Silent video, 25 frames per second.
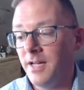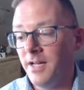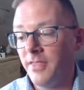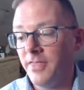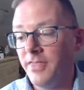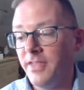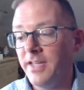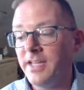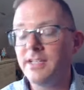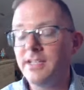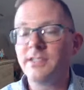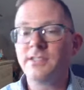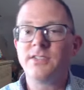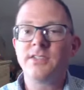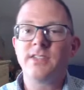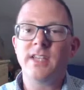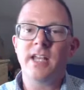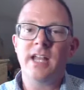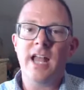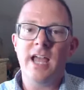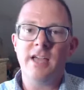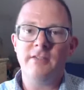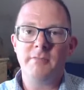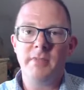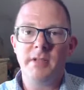things
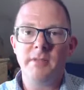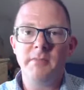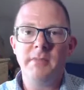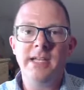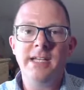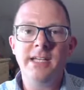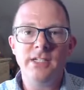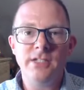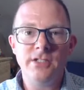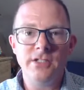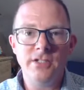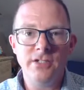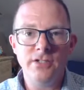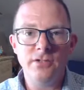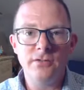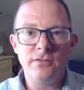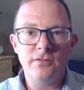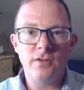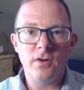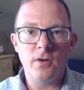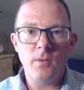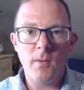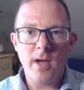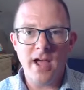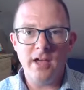that I've been meaning to do
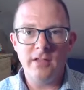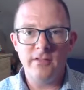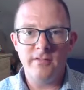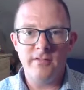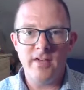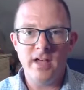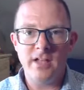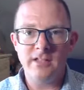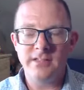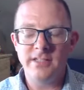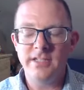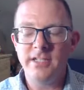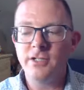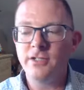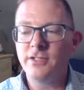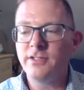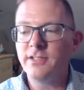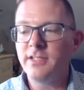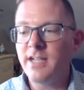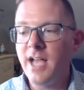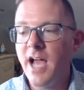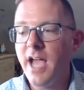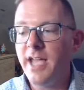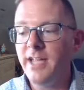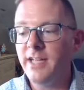for a while, the volunteers
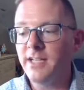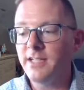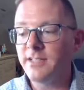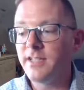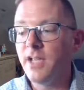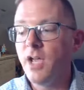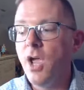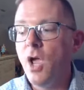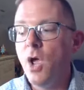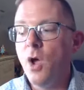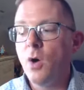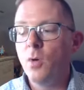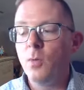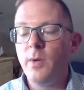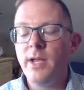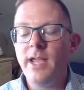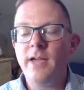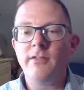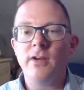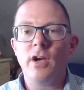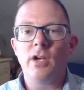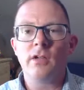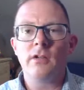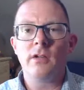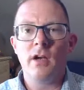and I, is we
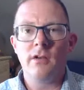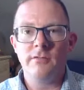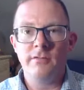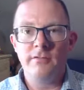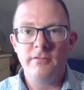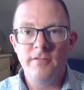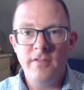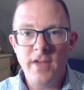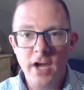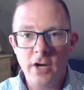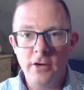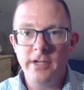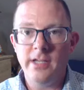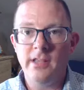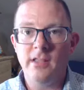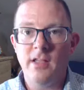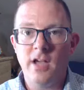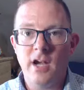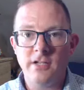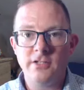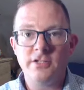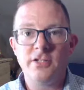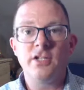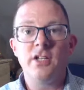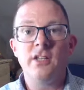have a very
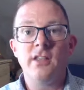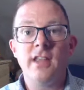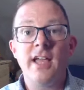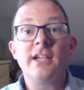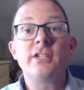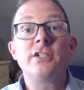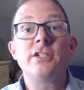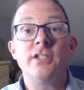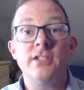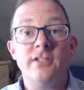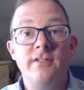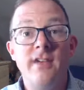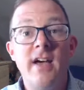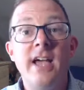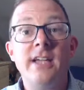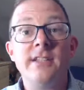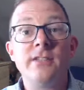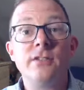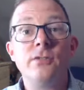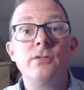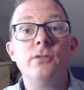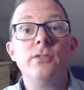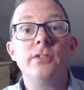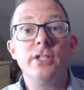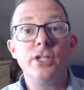large collection of high
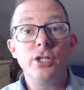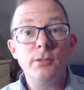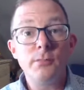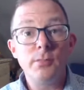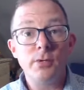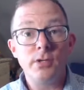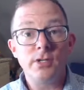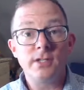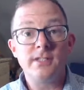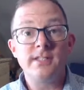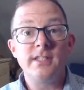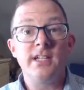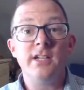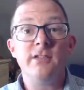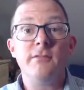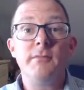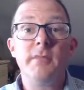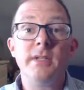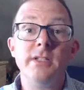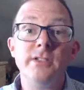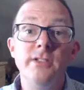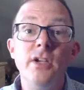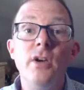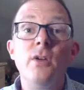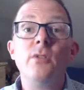school yearbooks that have
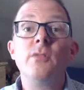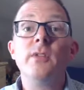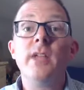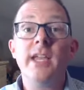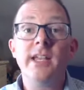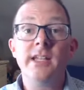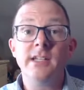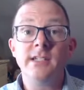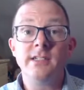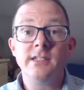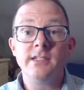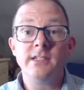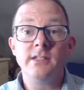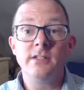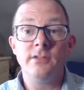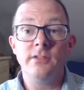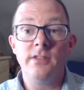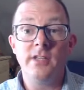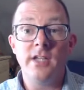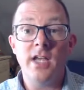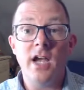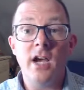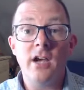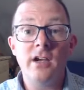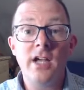been donated to
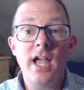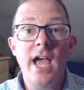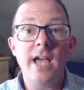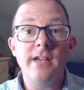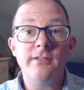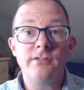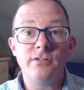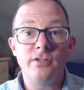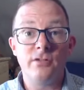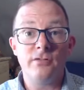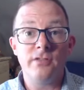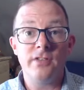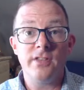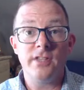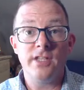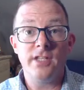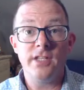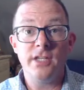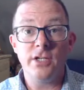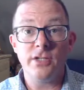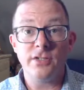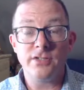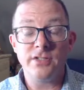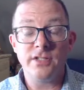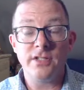the archives over the
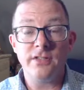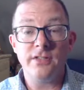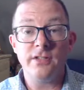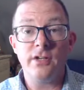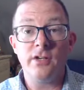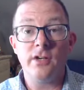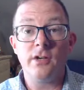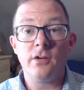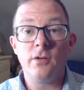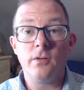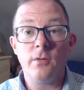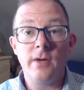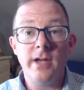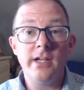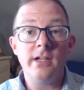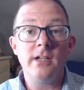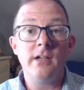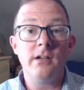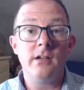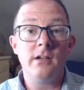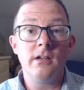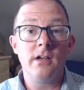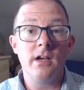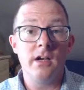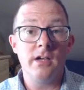years, and they're a great
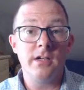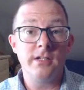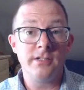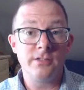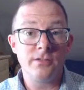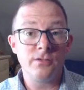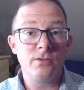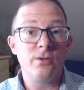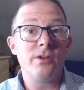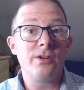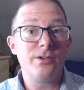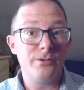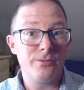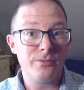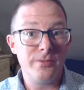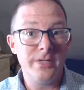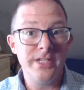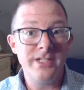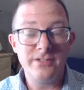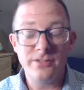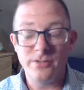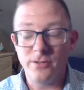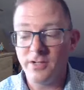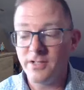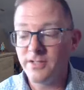historical
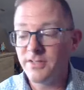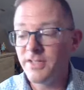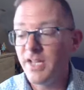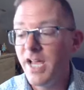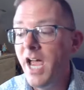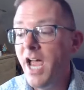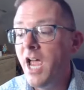resource.